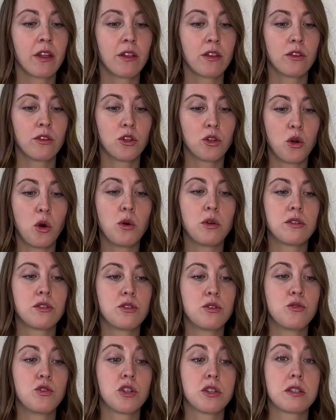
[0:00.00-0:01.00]
The goal is to
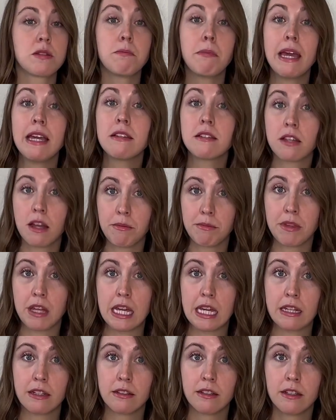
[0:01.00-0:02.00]
just make
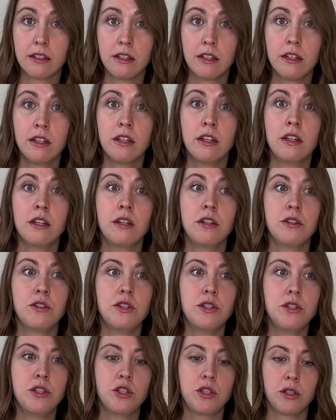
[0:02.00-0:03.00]
something
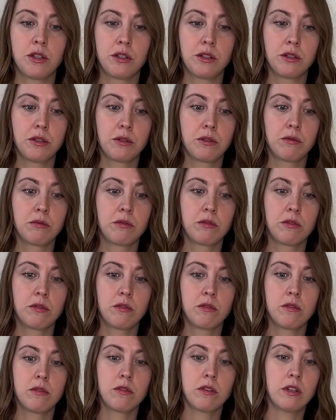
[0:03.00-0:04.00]
to
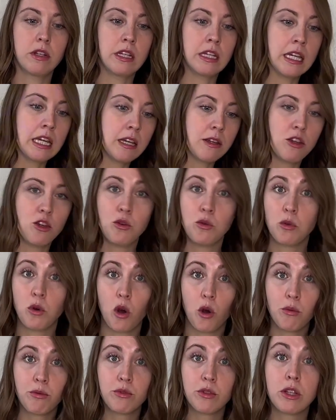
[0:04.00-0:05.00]
get you
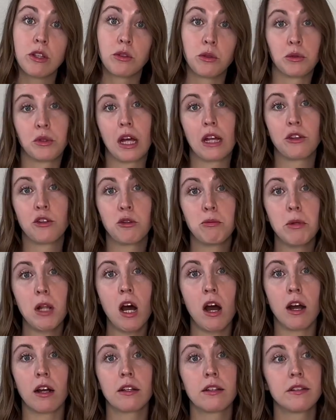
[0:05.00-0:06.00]
hopefully through that little
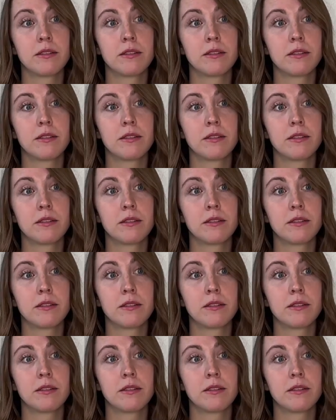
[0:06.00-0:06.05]
block.